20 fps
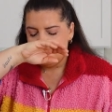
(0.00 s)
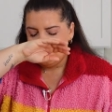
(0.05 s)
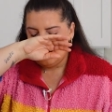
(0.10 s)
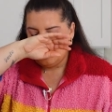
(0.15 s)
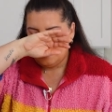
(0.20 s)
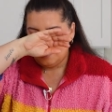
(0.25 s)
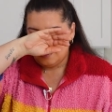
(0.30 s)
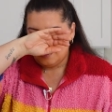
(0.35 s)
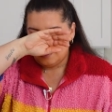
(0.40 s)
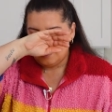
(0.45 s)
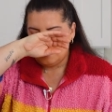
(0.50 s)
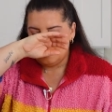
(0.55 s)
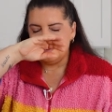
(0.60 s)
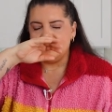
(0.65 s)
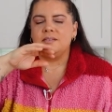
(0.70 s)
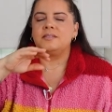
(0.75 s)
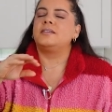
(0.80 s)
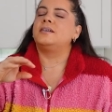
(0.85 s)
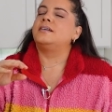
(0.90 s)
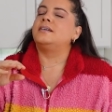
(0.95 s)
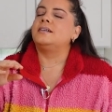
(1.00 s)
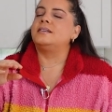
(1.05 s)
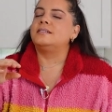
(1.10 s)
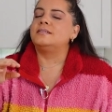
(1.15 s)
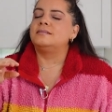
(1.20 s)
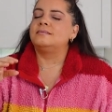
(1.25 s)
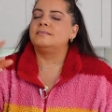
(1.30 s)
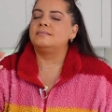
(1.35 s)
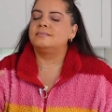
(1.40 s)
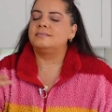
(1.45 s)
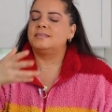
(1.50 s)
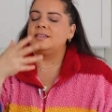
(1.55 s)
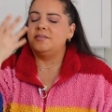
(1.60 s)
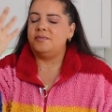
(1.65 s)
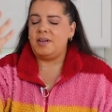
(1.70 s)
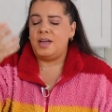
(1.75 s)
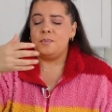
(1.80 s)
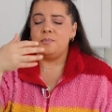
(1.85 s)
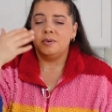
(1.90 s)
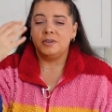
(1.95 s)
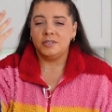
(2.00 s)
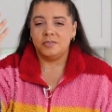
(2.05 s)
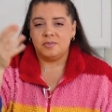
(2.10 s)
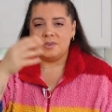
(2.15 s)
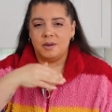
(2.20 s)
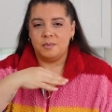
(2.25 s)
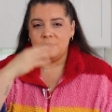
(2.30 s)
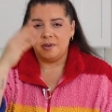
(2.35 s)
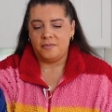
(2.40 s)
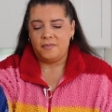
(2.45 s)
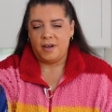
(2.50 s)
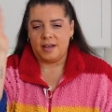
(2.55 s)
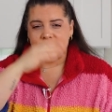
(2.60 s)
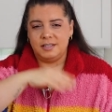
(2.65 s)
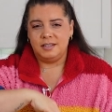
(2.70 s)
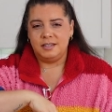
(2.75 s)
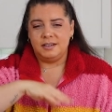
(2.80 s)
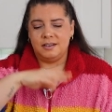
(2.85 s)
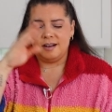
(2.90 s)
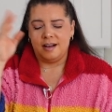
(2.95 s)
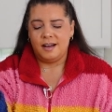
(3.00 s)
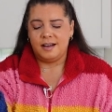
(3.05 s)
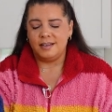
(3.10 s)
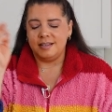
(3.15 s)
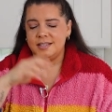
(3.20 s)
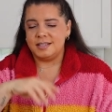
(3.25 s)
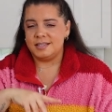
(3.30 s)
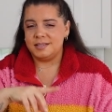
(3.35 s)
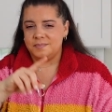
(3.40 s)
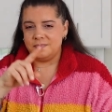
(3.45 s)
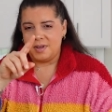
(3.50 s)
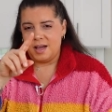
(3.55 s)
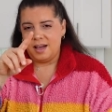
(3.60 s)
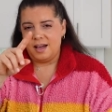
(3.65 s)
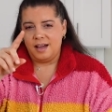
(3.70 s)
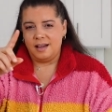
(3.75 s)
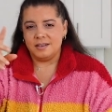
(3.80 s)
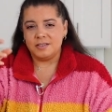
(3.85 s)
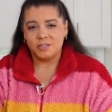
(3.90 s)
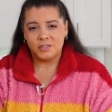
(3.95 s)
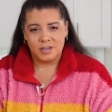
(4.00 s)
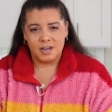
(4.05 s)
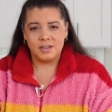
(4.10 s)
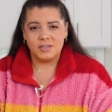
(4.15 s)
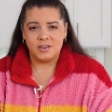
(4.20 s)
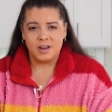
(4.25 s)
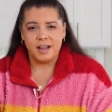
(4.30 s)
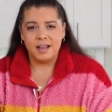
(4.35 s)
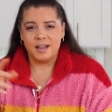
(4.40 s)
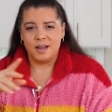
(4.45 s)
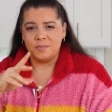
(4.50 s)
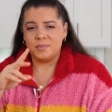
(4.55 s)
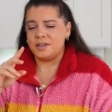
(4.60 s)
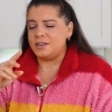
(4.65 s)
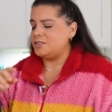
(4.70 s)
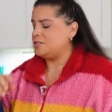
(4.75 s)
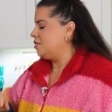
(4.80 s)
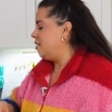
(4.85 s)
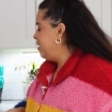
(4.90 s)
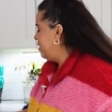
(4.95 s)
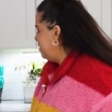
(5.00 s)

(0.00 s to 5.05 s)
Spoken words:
or the vapors from affecting your eyes. Should I try it? I'm gonna try